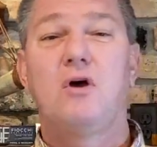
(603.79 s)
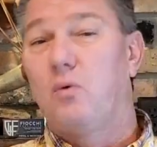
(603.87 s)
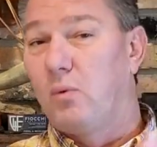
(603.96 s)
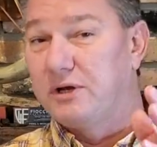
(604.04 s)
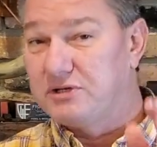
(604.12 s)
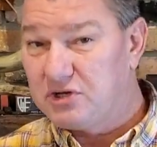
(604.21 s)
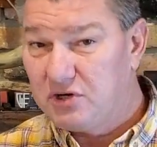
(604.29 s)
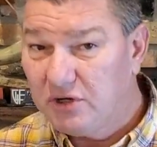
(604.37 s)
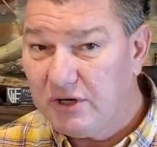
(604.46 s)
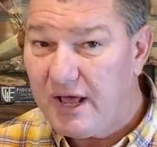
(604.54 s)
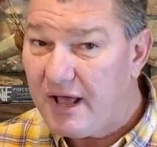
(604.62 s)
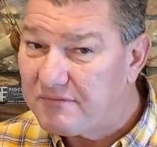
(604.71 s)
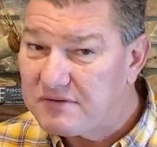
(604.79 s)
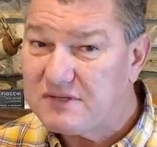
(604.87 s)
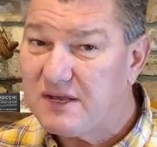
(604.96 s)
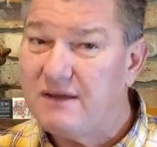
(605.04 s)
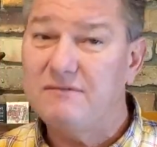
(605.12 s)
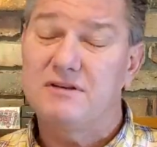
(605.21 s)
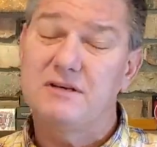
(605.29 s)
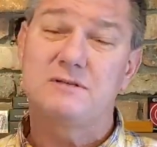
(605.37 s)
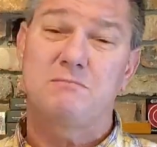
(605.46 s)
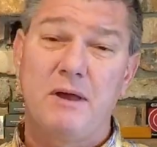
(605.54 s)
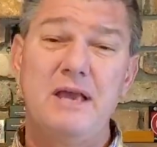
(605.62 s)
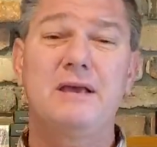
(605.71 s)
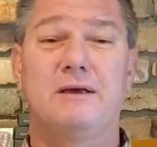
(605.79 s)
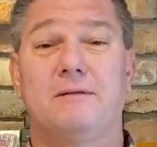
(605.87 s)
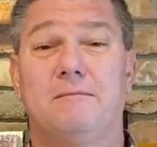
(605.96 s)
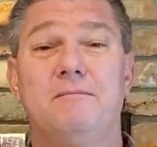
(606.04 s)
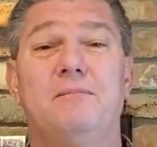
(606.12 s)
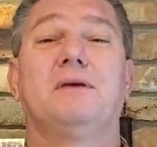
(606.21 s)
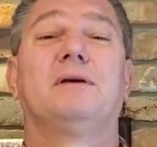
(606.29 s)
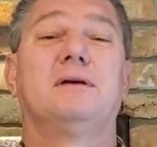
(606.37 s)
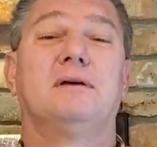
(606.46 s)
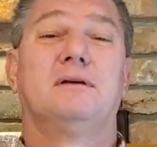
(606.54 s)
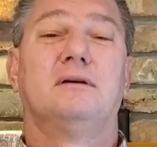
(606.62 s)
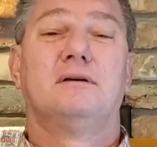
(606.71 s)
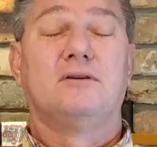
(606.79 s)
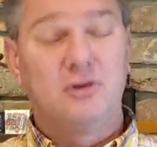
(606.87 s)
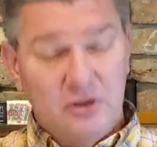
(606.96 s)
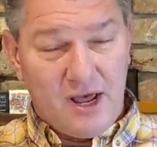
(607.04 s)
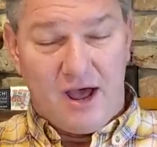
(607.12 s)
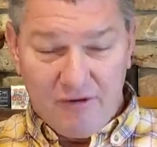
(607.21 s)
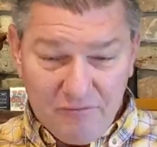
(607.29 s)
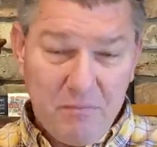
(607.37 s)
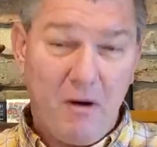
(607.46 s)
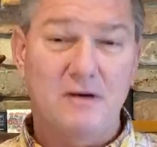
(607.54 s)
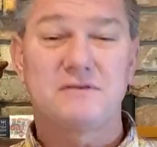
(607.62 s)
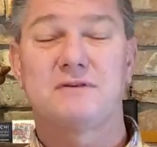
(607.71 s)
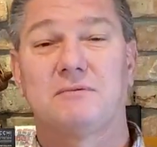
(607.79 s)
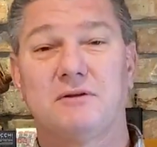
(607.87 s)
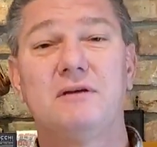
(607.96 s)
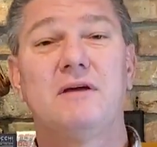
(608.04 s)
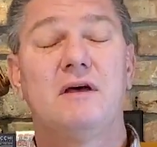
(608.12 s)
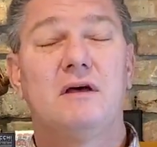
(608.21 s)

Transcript: which could have saved his bacon, could have, possibly,